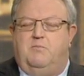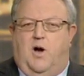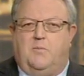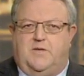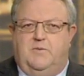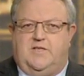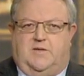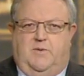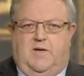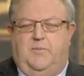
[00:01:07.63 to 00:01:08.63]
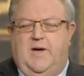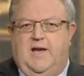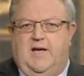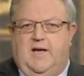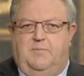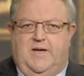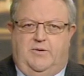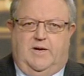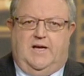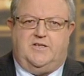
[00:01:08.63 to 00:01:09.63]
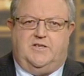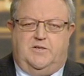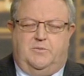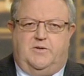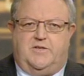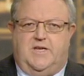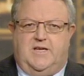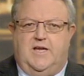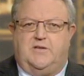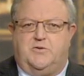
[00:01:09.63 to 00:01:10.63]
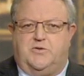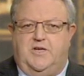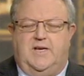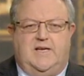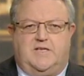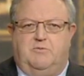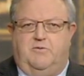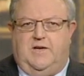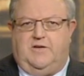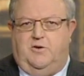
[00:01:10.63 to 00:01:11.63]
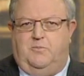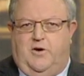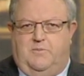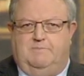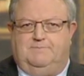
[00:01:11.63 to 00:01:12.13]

optimism about a better relationship with the City Council certainly doesn't reflect on Bob.